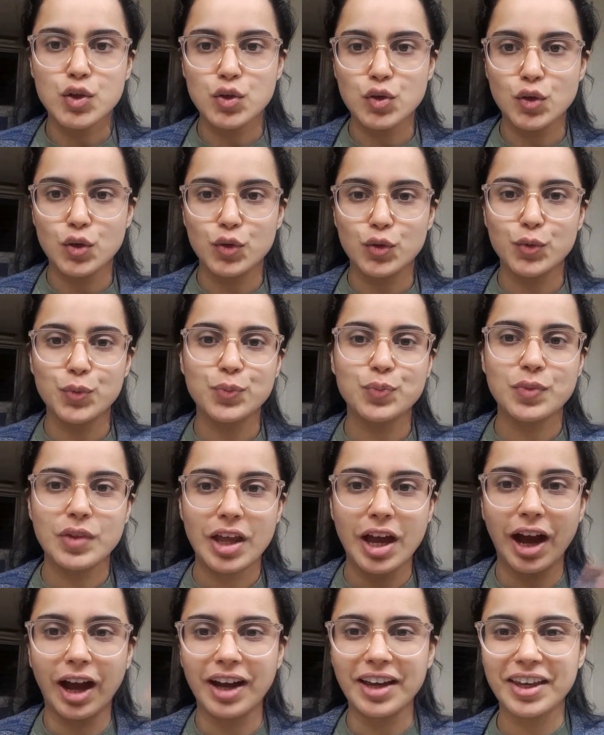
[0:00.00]
So,
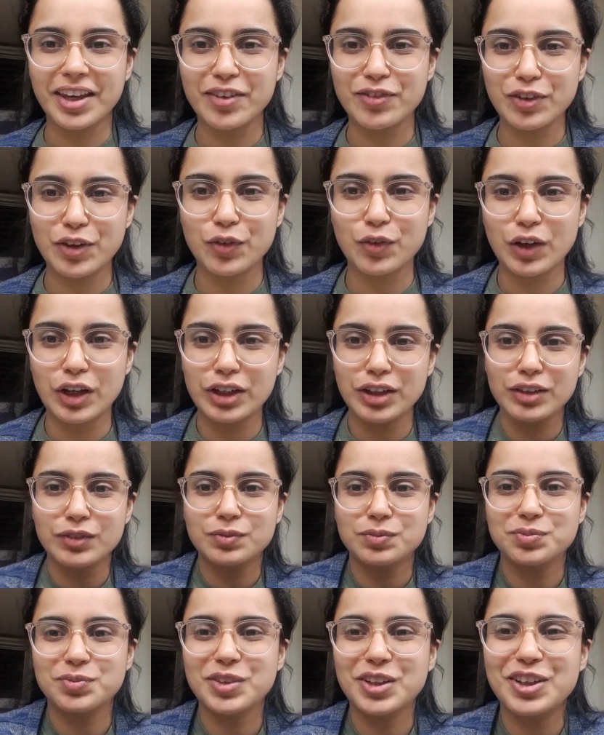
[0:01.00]
hi everyone,
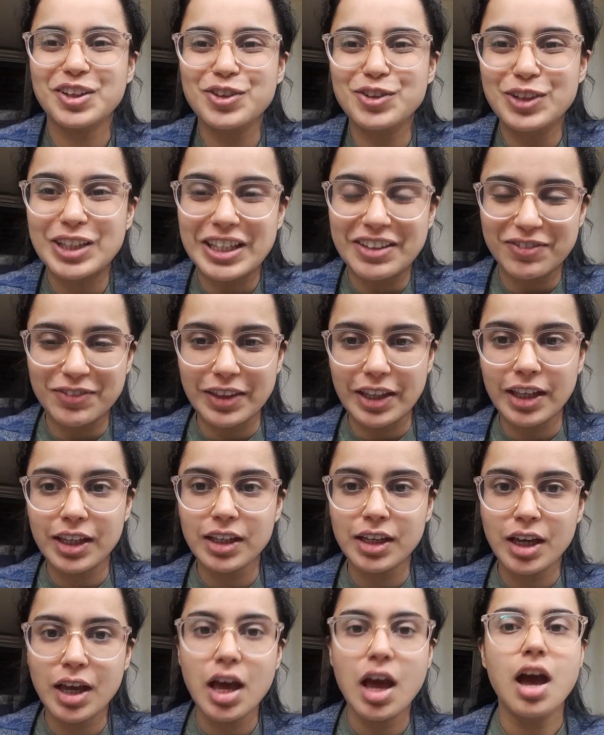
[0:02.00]
good evening.
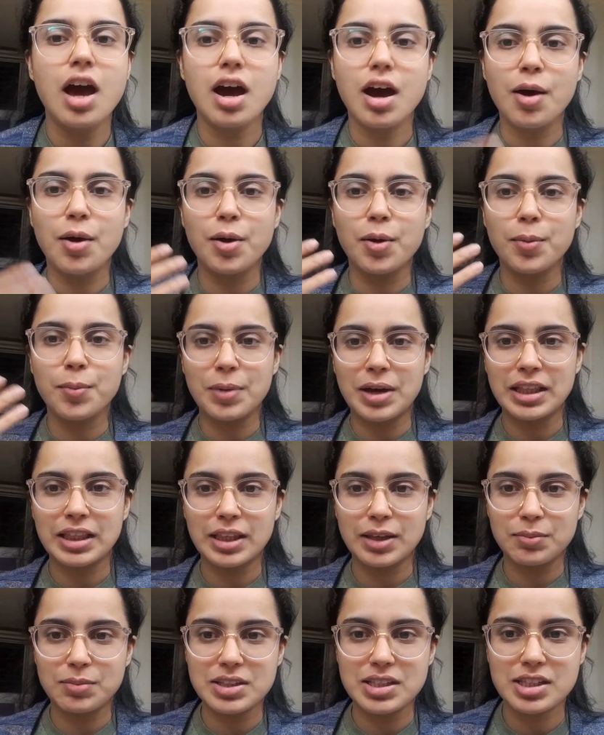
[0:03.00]
My
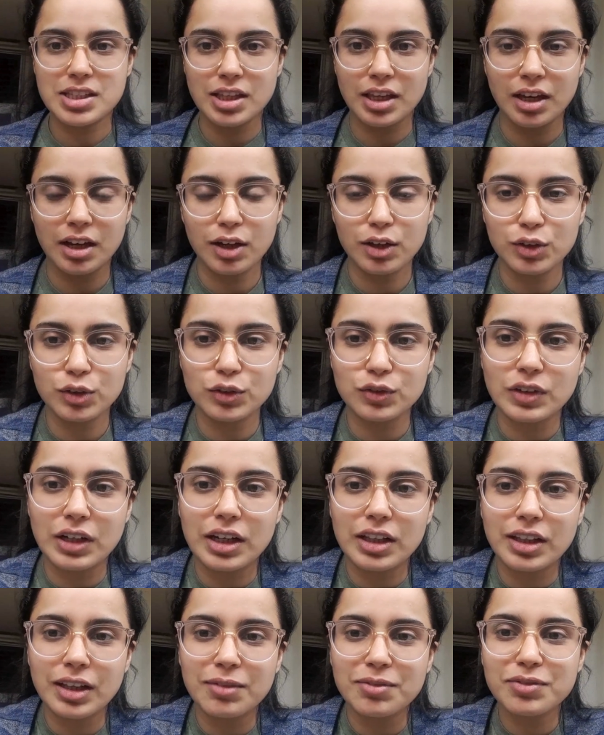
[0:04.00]
name is Neha
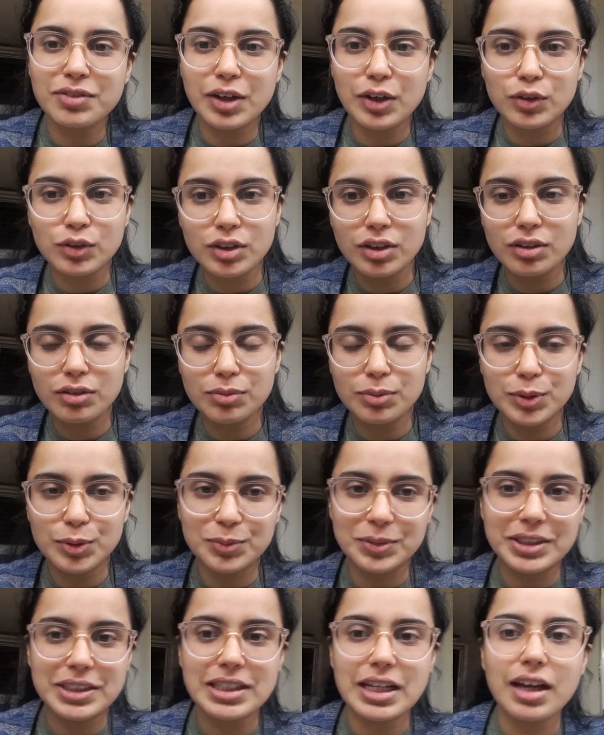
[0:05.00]
Dunwal. I'm founder of
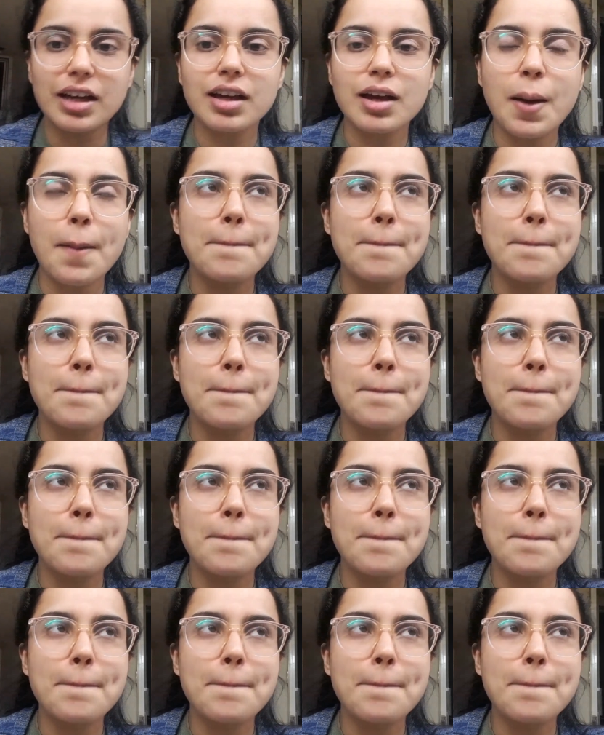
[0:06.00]
Tech.